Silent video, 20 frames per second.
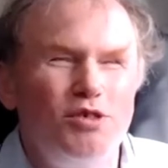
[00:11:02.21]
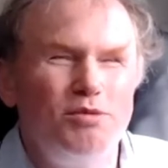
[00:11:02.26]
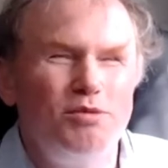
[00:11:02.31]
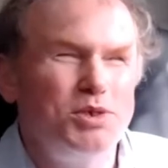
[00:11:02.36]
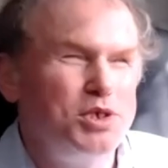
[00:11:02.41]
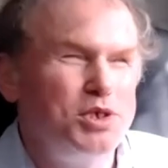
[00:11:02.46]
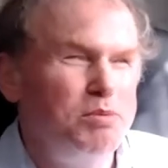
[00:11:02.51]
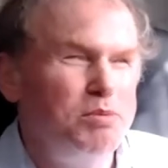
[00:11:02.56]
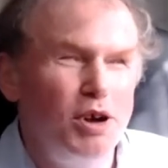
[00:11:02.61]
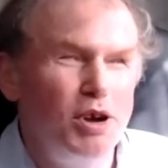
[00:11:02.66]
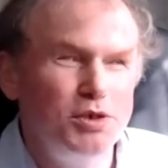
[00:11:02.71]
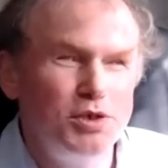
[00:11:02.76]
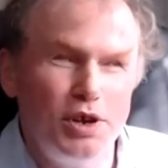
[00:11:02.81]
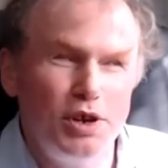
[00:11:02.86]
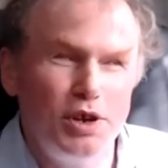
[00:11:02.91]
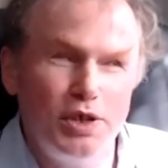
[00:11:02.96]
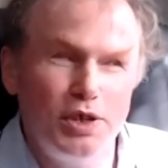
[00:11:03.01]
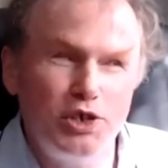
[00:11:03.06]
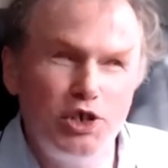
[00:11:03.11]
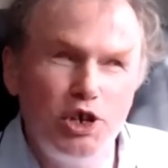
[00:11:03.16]
Mr. Mosen,
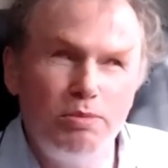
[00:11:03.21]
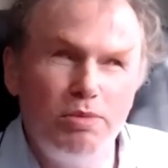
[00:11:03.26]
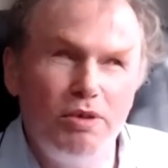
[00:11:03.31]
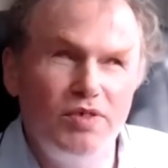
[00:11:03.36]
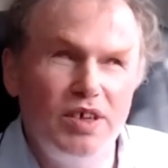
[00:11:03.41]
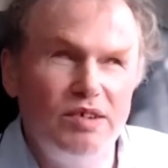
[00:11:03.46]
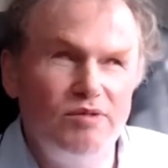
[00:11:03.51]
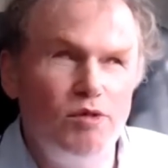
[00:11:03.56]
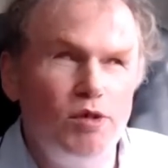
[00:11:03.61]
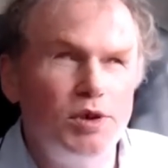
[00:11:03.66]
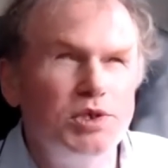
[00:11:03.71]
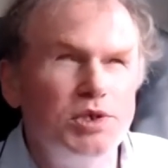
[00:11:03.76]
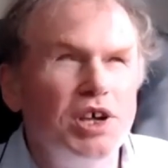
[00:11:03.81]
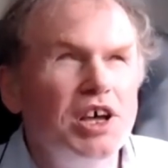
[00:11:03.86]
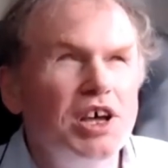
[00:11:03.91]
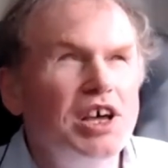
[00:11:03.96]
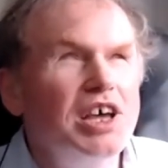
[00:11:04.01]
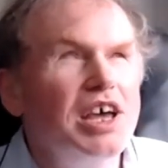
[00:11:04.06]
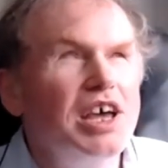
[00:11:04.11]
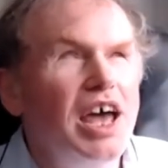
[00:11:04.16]
at the top of their voice.
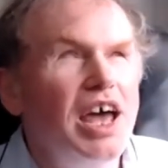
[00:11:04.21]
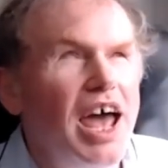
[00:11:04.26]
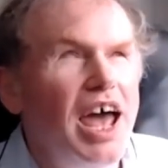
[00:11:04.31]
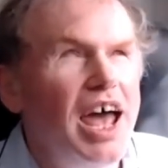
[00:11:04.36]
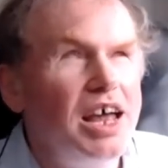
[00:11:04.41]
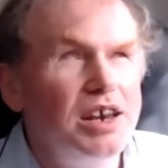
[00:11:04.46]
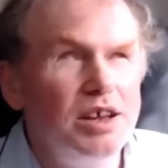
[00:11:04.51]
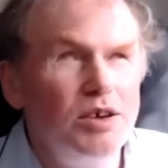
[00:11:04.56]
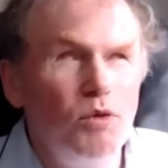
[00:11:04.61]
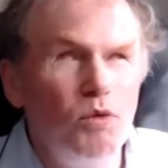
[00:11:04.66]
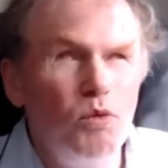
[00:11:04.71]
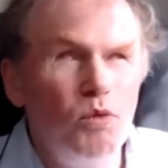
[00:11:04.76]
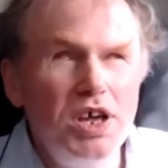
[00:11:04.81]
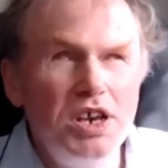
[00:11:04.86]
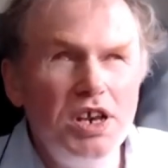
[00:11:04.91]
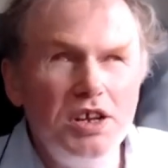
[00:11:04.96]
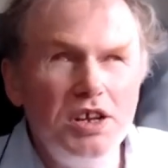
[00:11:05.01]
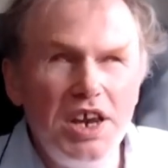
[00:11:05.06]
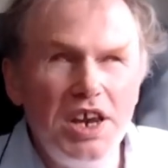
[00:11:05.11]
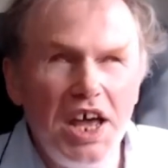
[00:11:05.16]
And we
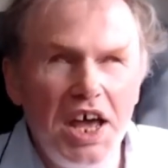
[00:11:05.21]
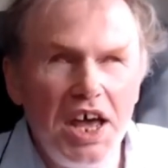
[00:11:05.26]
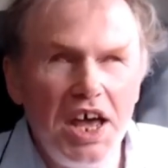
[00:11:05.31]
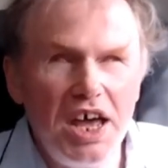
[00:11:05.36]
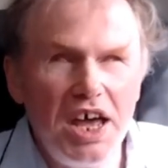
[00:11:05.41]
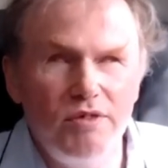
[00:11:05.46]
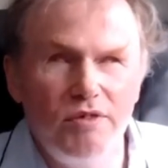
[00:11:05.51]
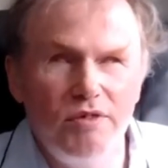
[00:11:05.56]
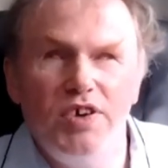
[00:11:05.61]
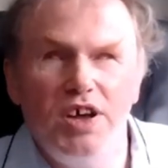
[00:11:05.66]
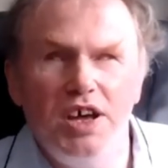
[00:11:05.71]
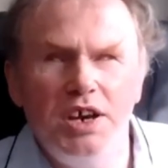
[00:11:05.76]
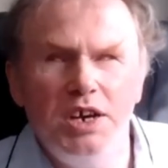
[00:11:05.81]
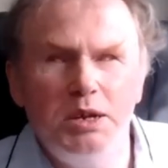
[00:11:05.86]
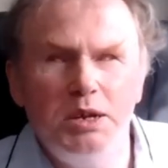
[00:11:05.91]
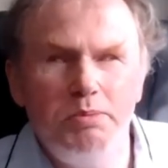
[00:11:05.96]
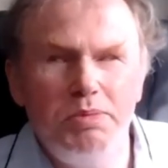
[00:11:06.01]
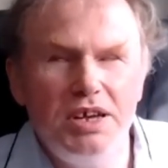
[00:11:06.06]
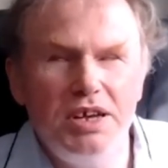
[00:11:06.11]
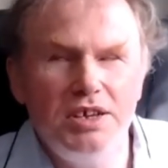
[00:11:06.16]
didn't have
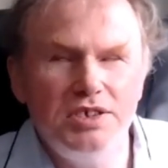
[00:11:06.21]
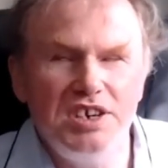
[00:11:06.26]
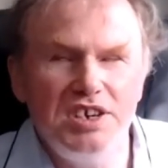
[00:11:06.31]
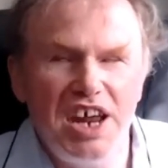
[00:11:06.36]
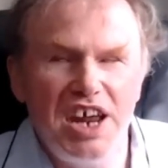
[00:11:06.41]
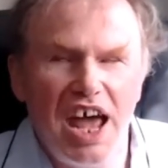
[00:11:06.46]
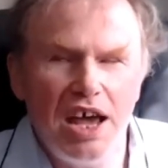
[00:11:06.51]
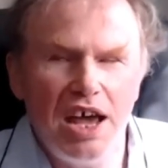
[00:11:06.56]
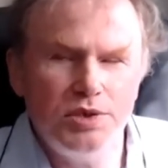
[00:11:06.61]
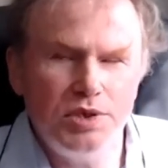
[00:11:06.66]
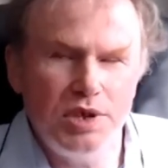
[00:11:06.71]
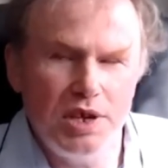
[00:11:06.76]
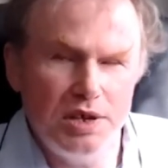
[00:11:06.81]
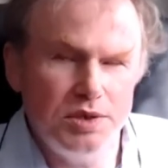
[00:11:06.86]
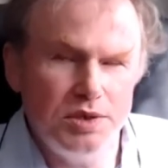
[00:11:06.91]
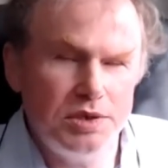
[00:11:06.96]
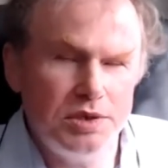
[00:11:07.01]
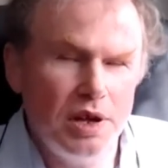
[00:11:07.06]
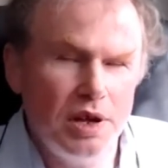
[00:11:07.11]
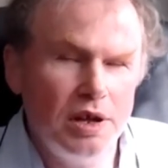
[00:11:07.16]
independent
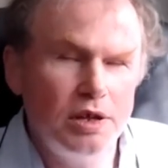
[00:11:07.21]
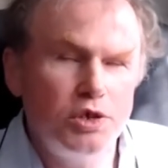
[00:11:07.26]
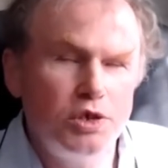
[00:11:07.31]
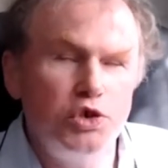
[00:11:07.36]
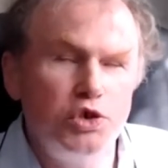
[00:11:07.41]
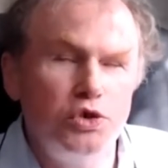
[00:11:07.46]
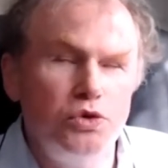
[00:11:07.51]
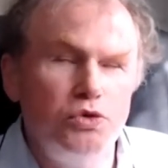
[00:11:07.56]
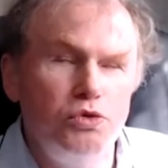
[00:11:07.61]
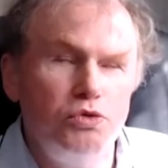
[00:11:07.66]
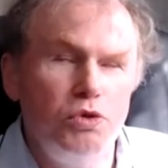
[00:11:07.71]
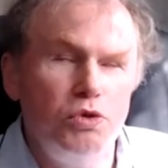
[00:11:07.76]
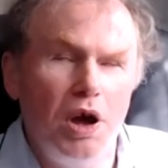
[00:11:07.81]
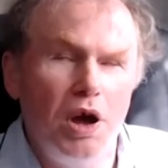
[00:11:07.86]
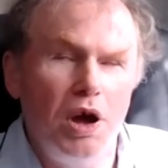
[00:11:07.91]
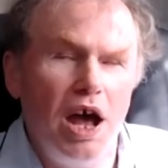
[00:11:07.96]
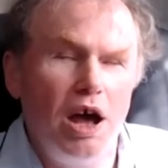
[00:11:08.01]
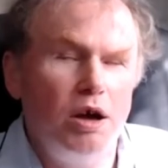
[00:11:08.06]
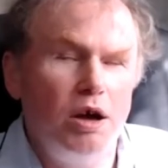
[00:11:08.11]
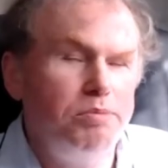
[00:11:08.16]
access to
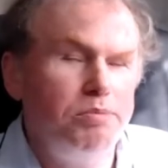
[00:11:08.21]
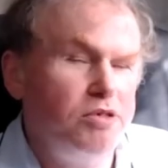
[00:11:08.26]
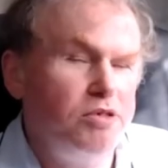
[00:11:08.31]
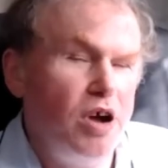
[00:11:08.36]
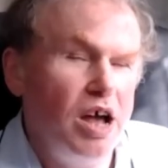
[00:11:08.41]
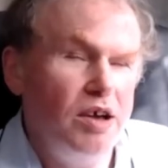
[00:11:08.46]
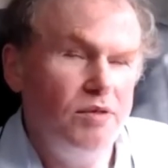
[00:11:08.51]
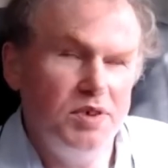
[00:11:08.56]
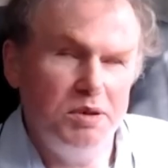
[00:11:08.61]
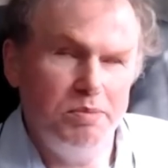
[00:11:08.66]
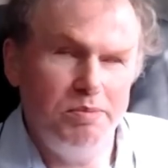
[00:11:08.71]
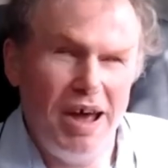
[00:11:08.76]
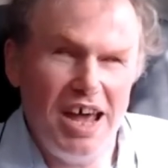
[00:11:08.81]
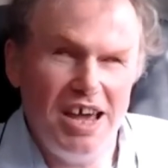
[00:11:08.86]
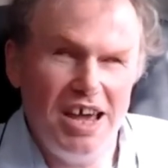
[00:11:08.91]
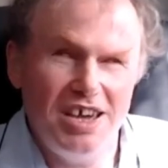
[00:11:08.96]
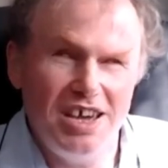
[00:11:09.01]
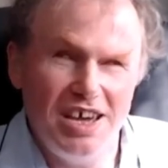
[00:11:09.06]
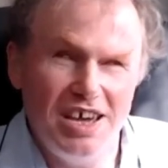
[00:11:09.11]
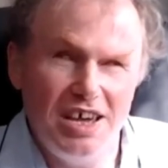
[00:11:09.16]
our private
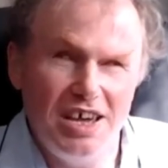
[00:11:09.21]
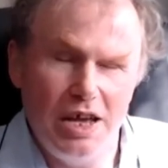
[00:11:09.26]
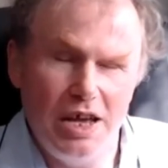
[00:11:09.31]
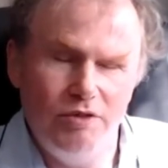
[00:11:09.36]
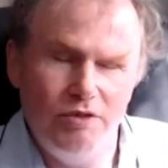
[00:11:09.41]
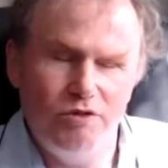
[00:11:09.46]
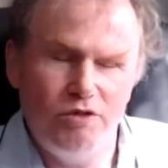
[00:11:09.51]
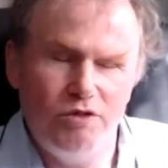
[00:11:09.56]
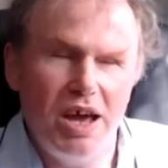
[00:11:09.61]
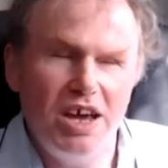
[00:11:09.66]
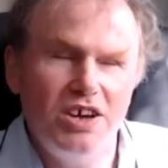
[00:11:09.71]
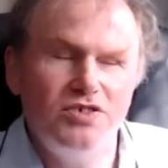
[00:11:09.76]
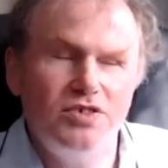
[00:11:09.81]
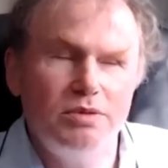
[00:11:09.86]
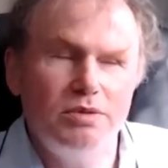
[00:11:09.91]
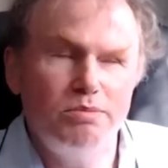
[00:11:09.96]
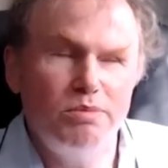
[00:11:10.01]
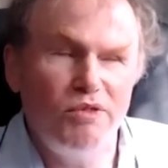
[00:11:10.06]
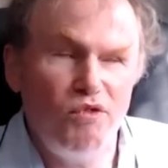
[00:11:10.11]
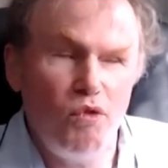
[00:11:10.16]
banking
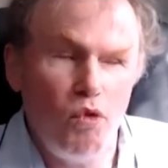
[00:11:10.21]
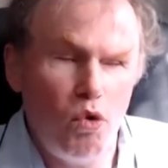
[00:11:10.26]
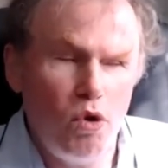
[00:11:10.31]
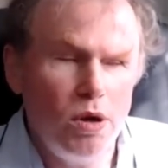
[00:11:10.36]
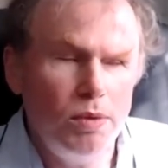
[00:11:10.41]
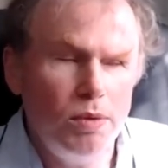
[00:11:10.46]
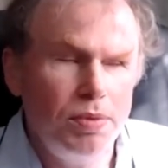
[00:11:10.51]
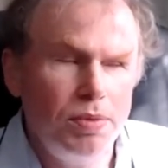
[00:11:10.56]
information before,